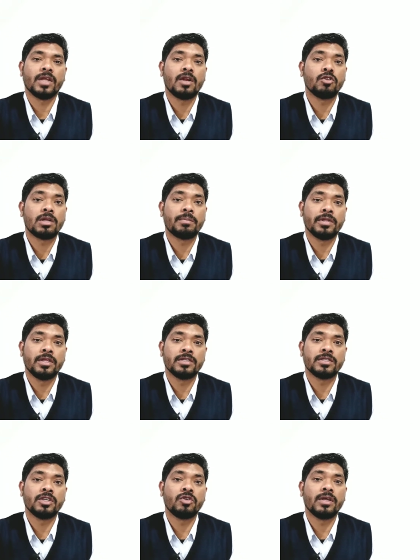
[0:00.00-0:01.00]
and Uttar
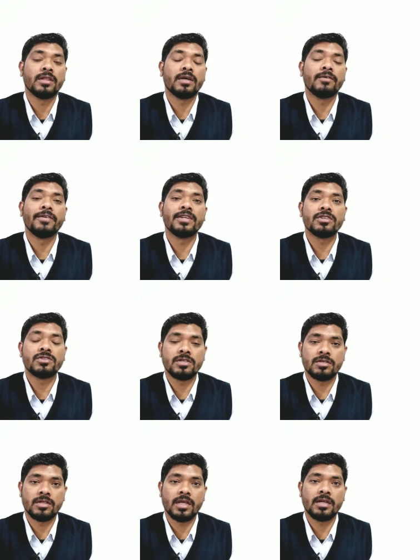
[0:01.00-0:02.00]
Pradesh during the winter
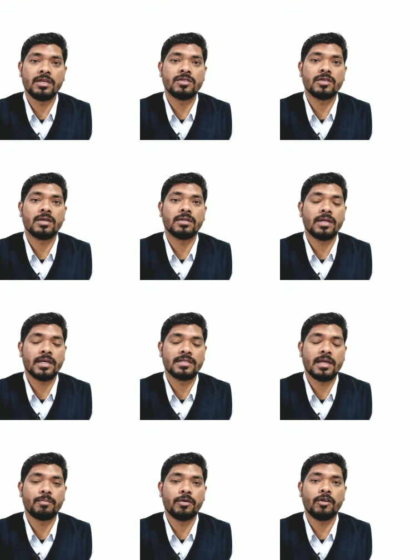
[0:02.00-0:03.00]
season, that is the
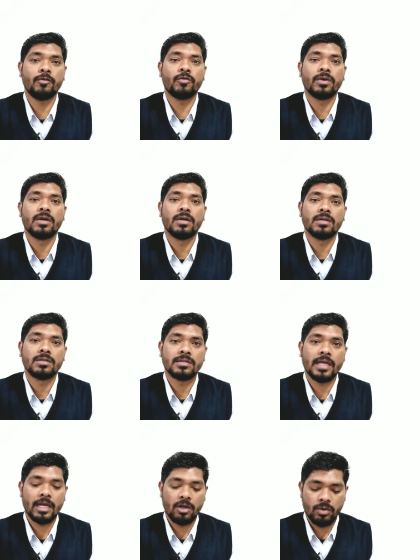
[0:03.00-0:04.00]
example of
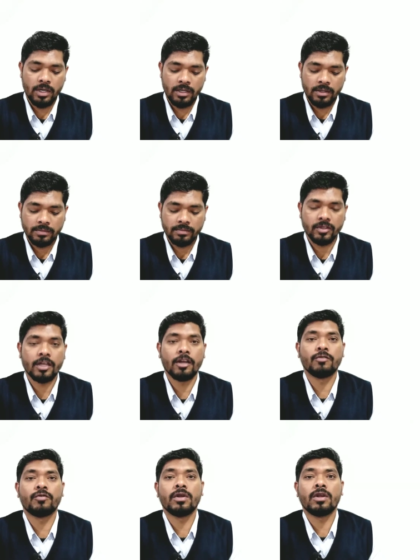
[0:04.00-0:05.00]
cyclonic
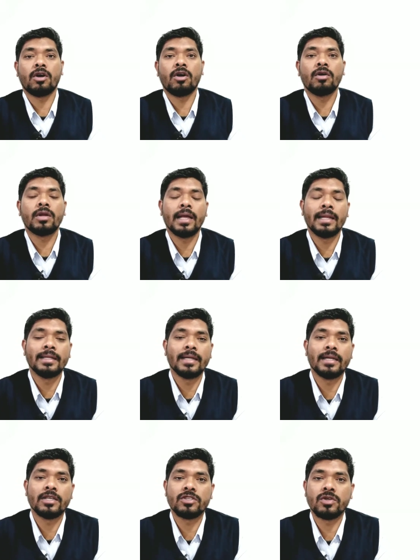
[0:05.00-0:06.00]
rainfall or in
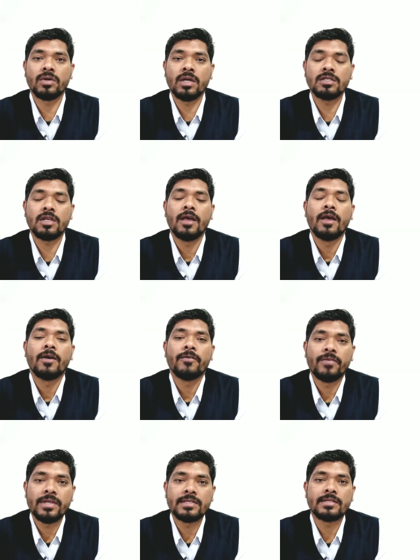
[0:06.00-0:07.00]
India it is known as
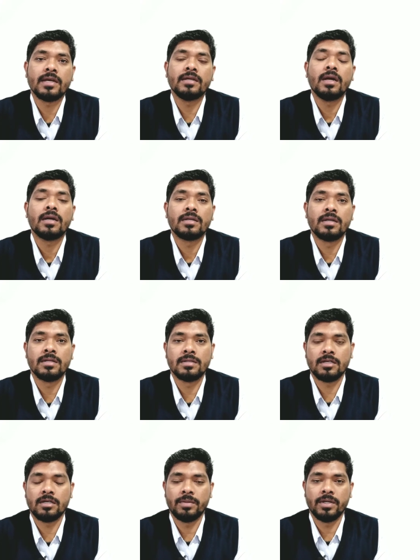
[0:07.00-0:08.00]
western
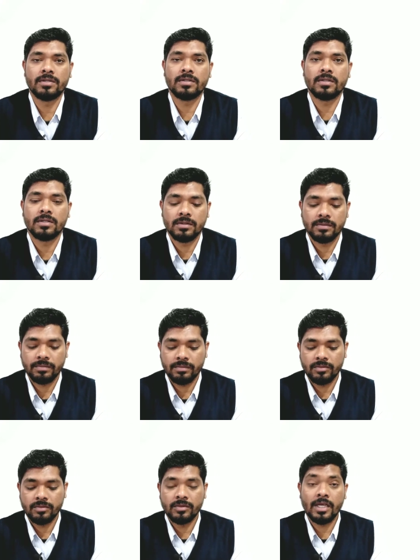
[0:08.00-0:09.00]
disturbance,
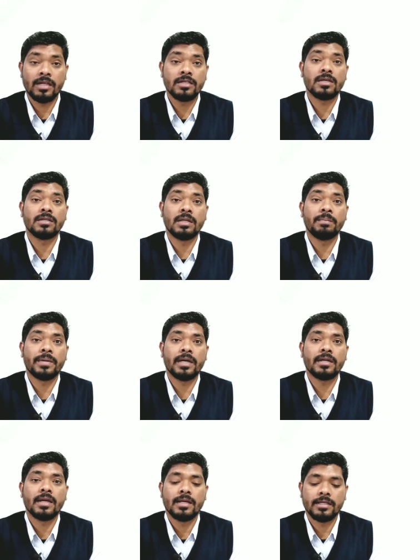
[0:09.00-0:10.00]
that is
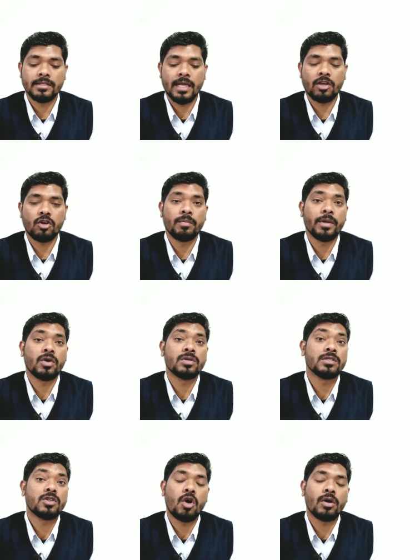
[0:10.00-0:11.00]
temperate cyclone
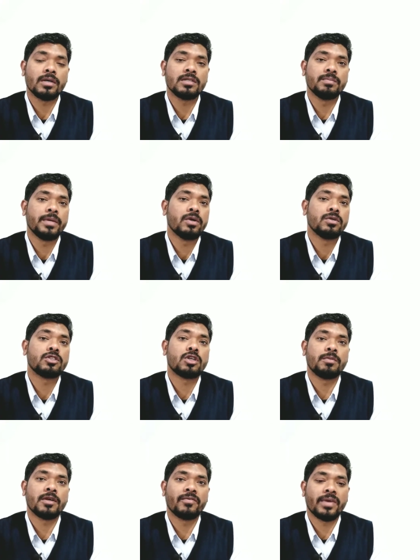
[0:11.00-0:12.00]
because it occurs beyond the
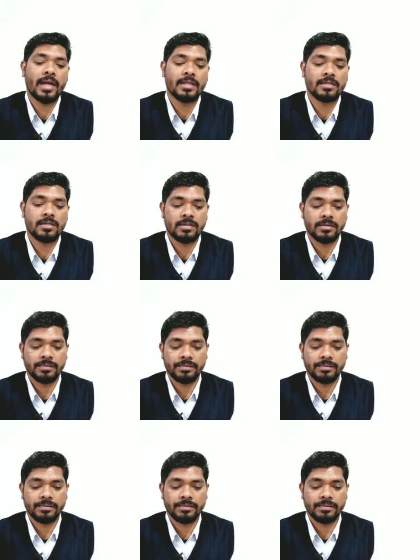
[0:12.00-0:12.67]
Tropic of Cancer.